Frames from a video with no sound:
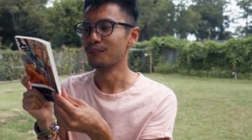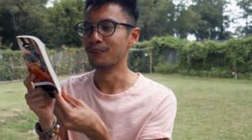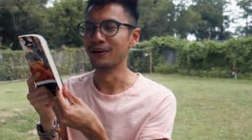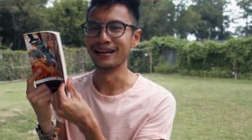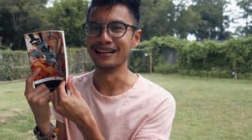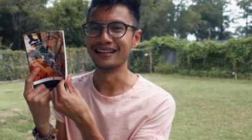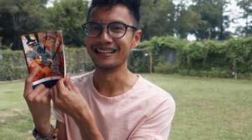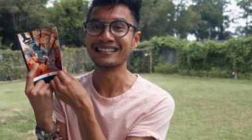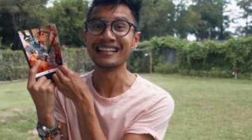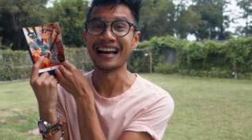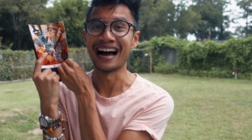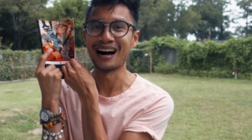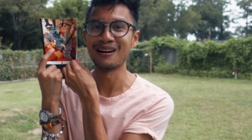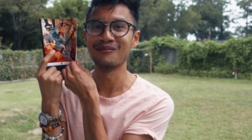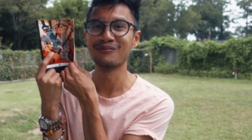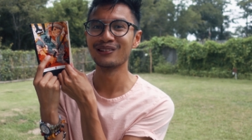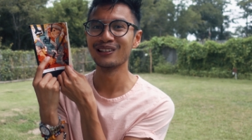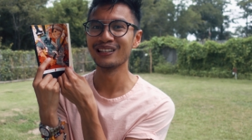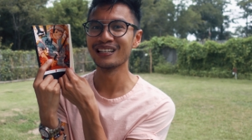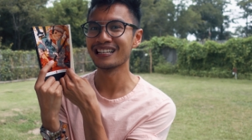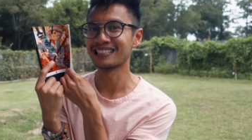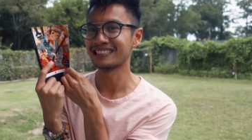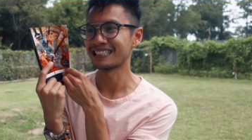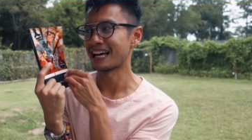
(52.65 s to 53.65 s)
but yeah, I'm
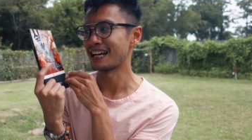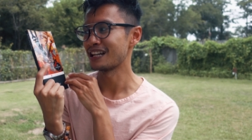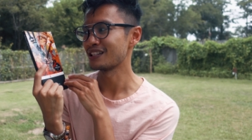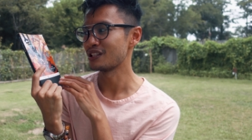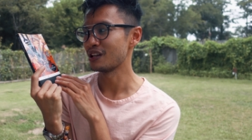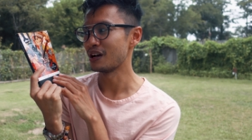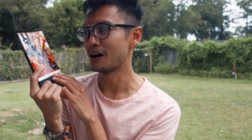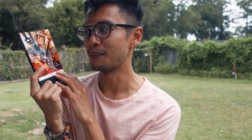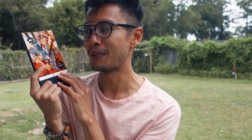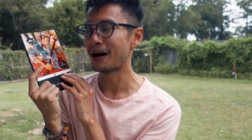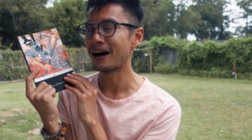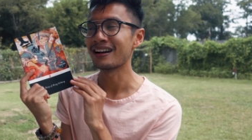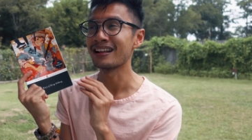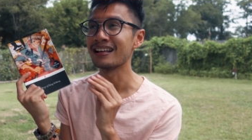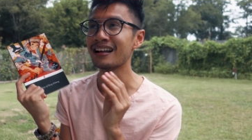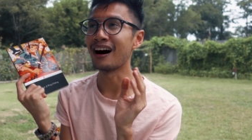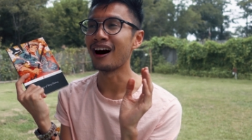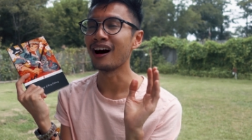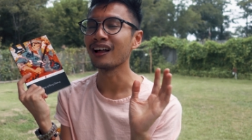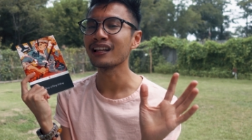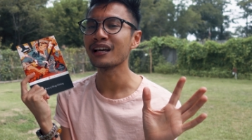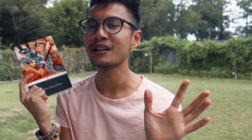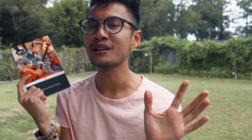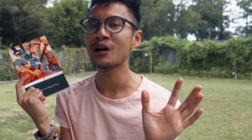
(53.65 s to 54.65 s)
really excited about it.
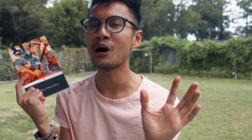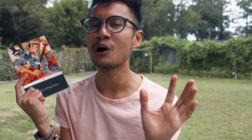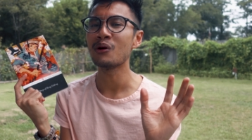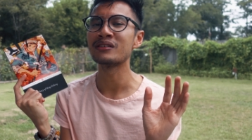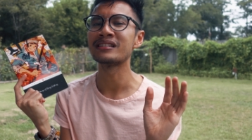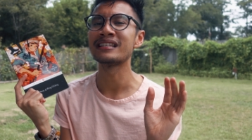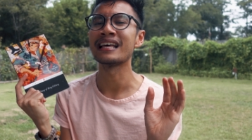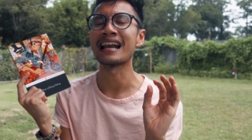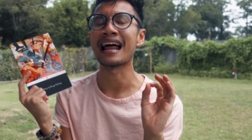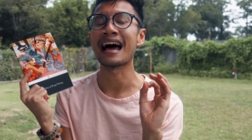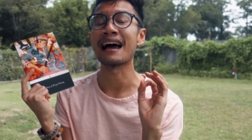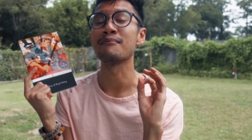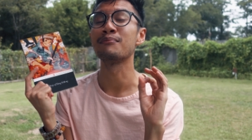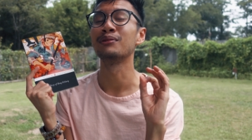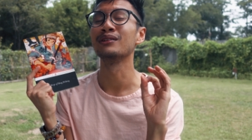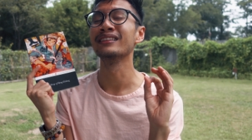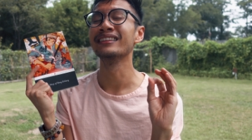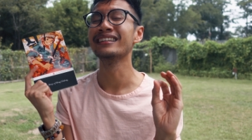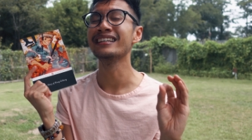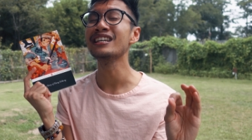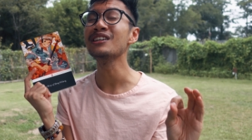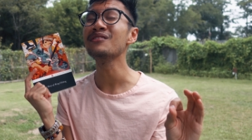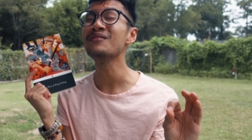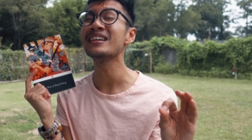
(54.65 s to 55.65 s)
All I know is that I
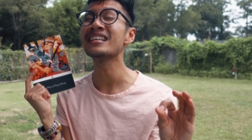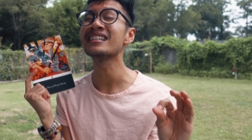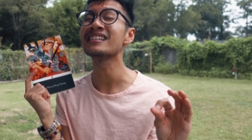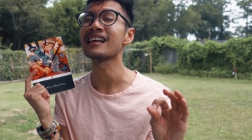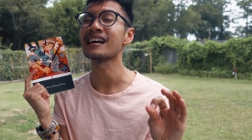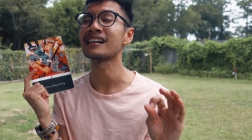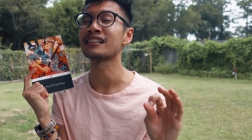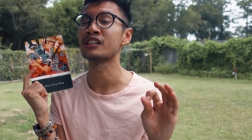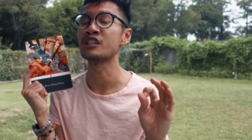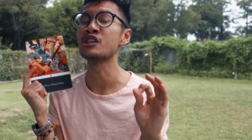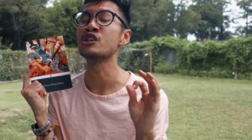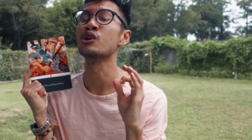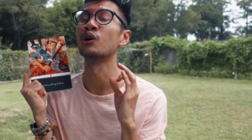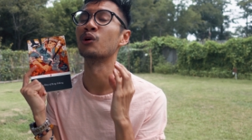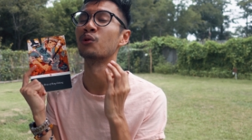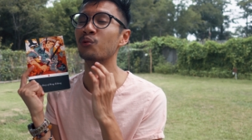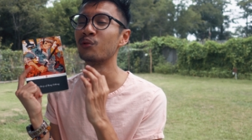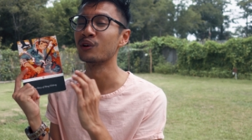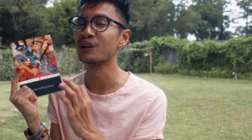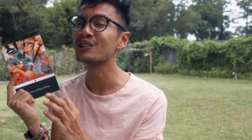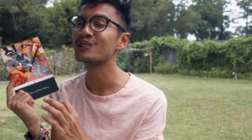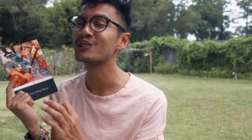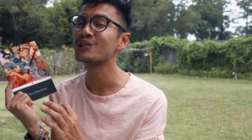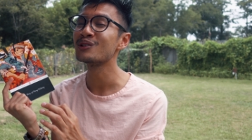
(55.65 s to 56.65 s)
believe it's like the
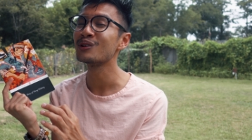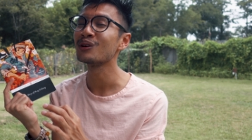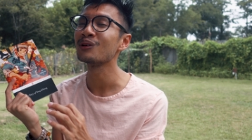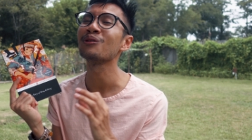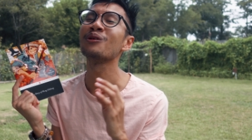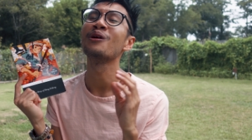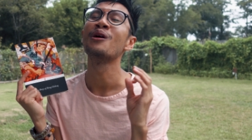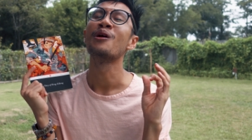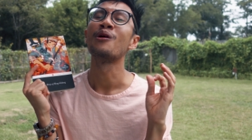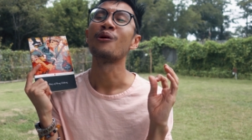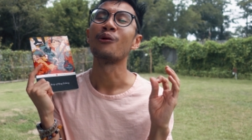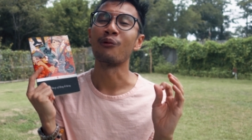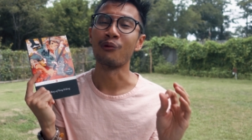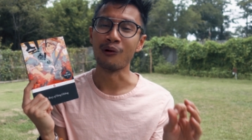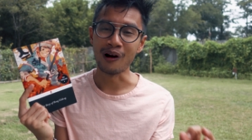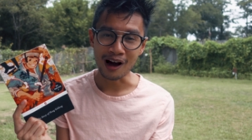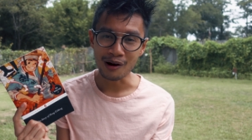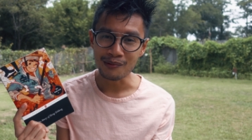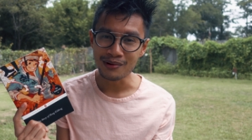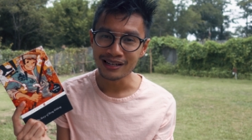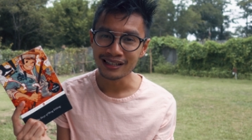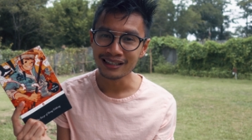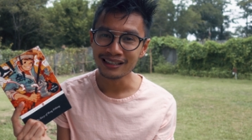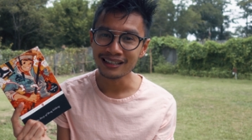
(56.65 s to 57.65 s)
original
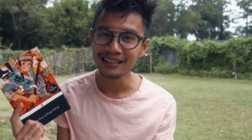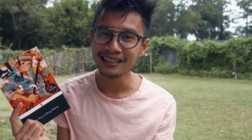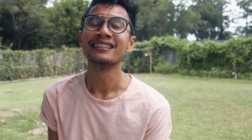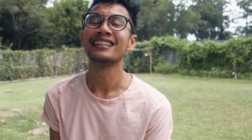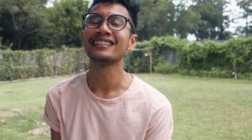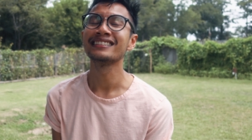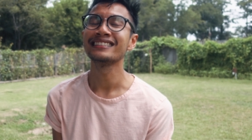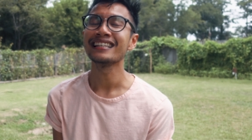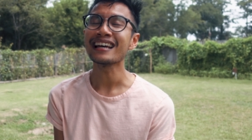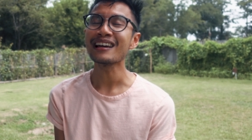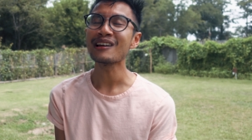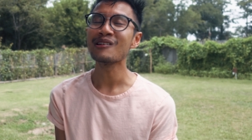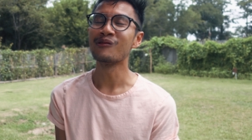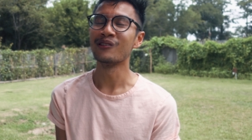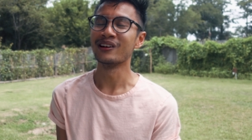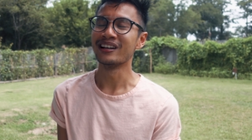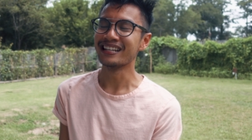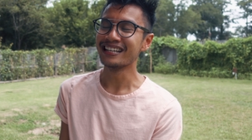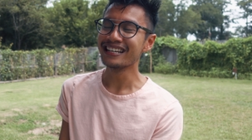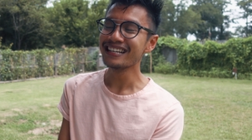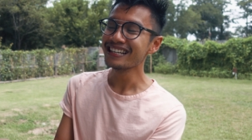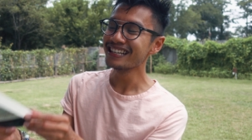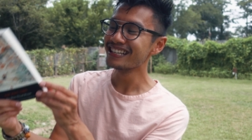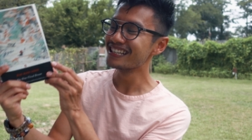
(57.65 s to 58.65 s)
Robin Hood. The second
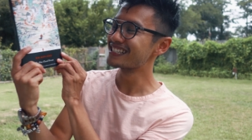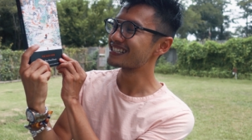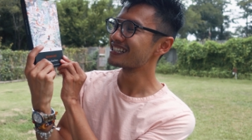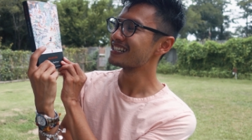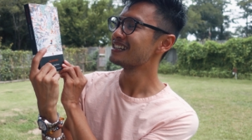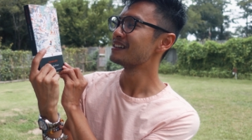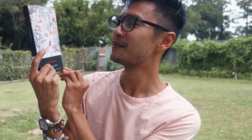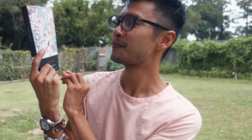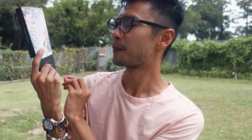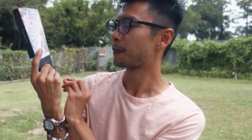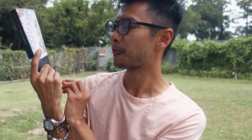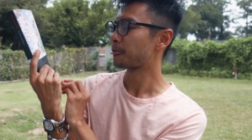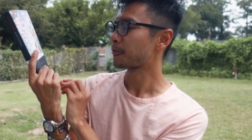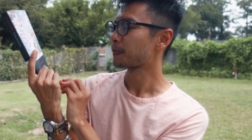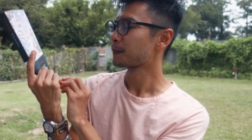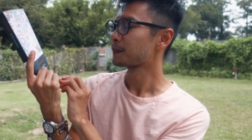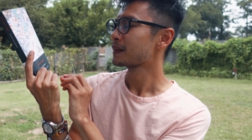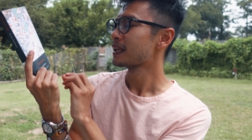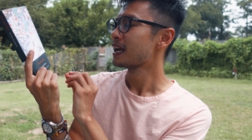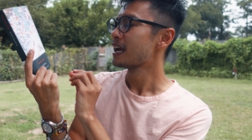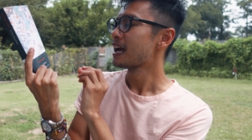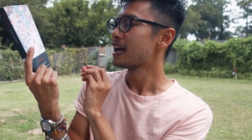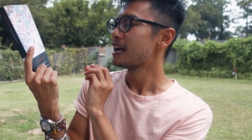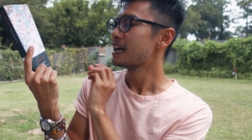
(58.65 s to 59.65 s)
one is
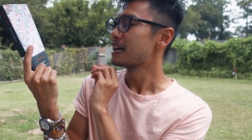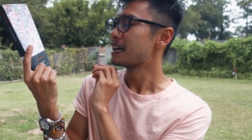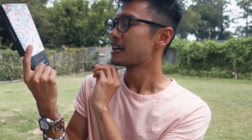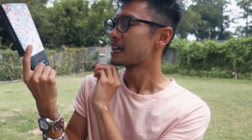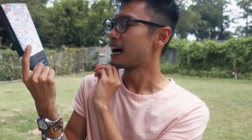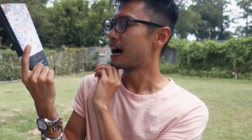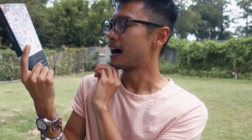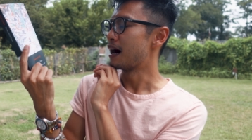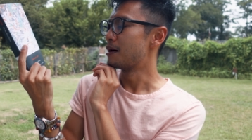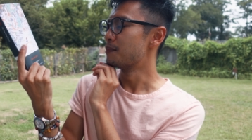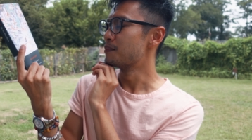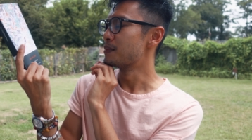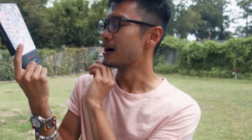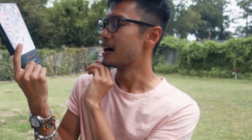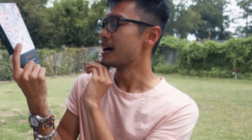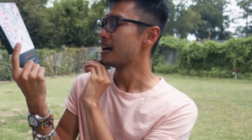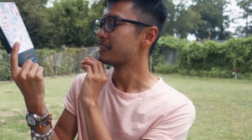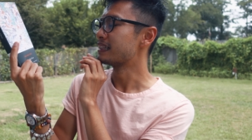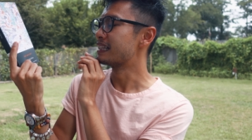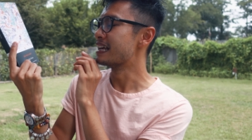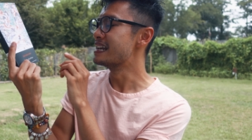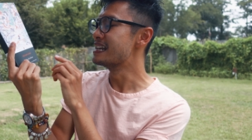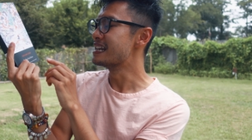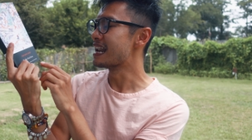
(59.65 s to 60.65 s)
The
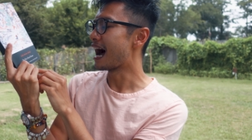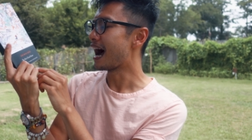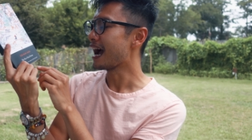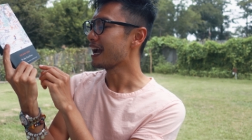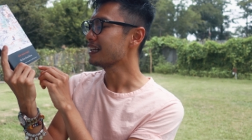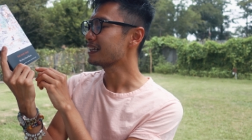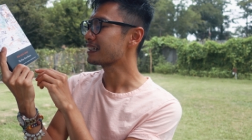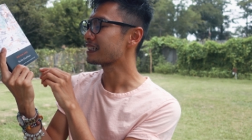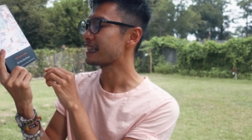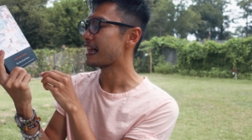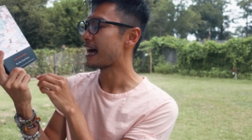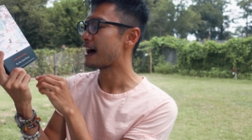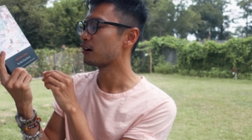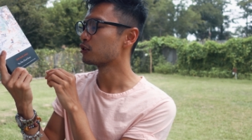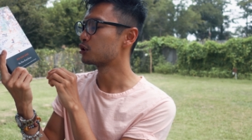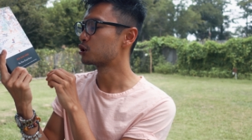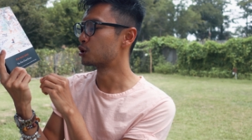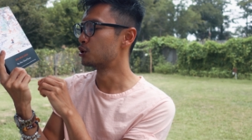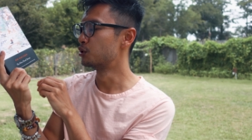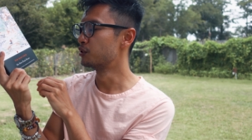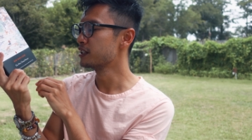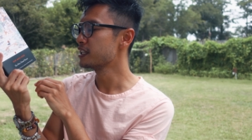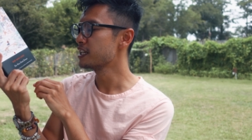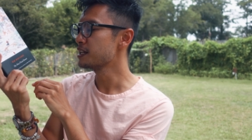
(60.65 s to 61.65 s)
Nine Cloud
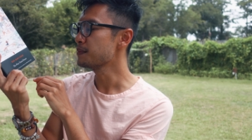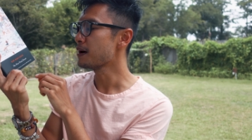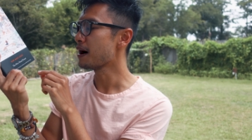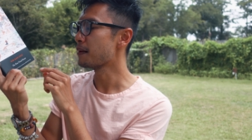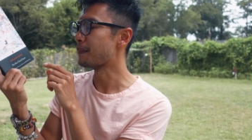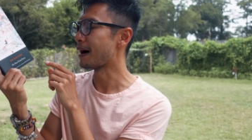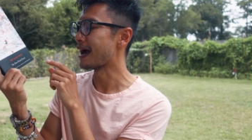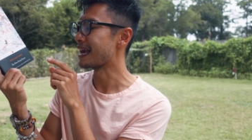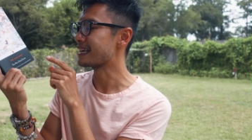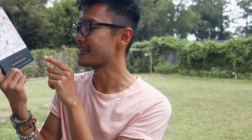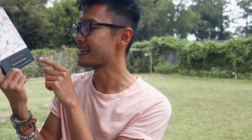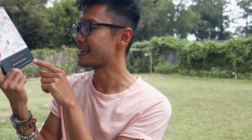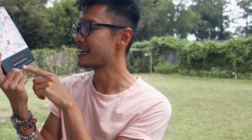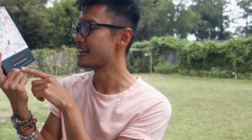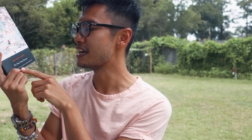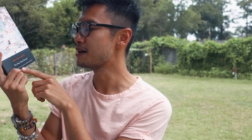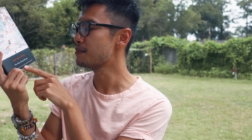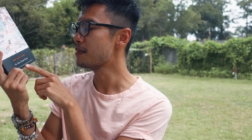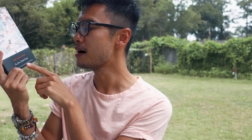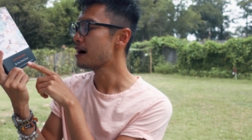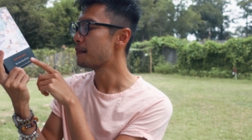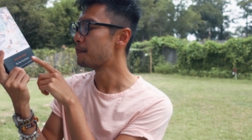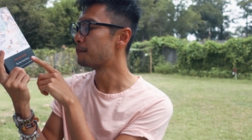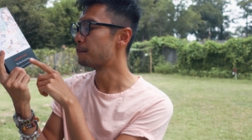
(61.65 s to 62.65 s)
Dream by
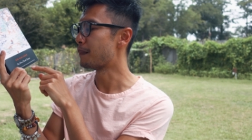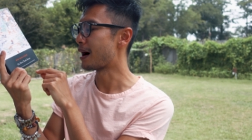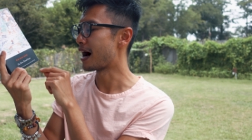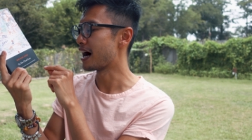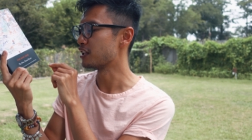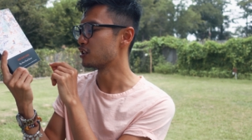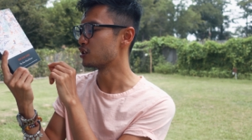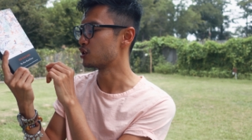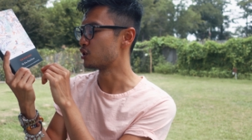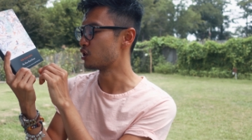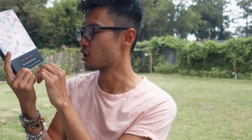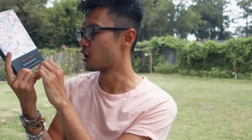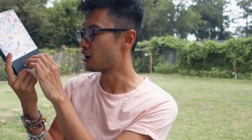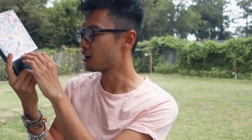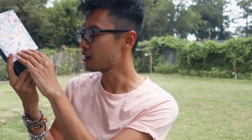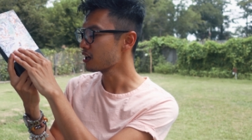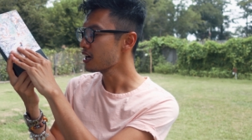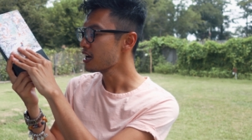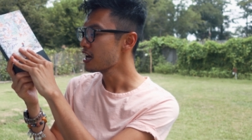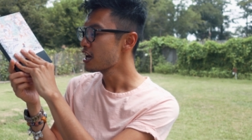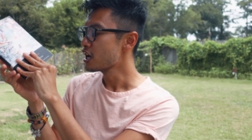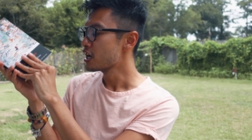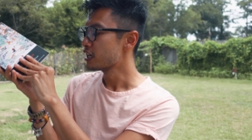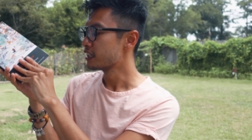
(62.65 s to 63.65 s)
Kim Man-jung.
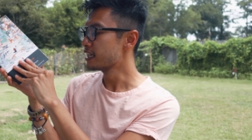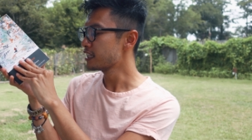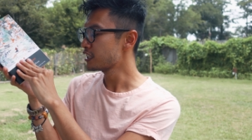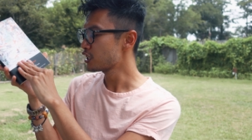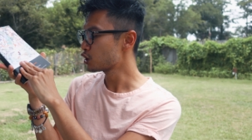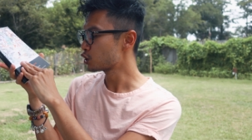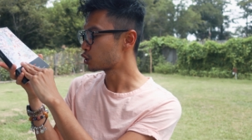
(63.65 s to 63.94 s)
This